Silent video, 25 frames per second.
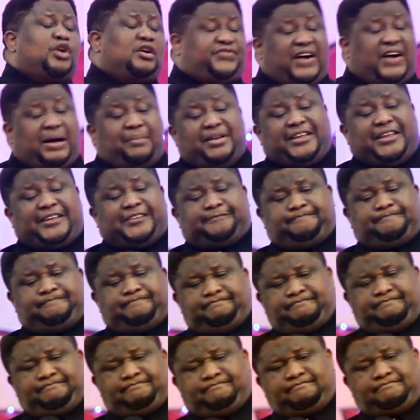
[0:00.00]
family.
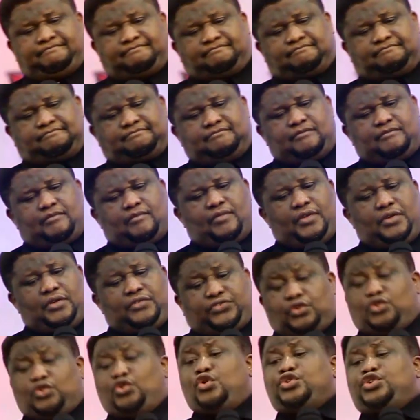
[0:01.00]

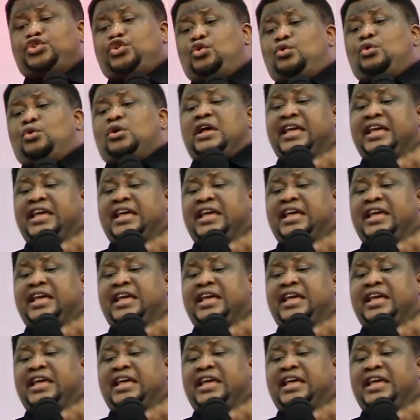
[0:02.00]
Through you,